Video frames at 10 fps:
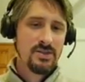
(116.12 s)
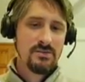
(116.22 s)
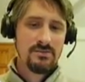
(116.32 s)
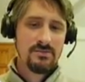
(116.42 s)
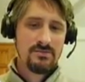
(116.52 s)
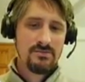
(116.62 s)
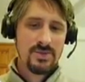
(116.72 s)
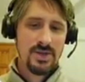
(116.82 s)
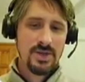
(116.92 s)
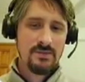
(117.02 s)
In
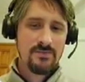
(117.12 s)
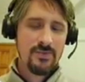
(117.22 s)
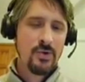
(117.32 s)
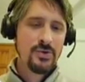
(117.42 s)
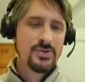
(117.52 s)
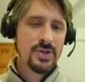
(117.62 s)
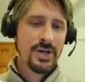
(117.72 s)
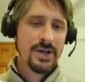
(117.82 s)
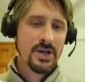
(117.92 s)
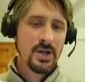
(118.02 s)
the third
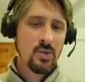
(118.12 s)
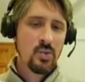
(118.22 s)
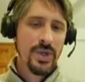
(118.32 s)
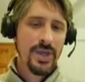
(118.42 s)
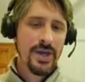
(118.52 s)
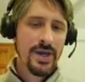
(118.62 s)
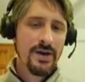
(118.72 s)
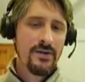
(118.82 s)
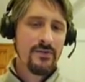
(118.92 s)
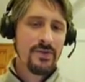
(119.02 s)
triangle, we
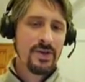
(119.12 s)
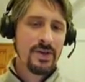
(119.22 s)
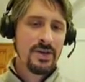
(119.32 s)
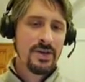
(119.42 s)
have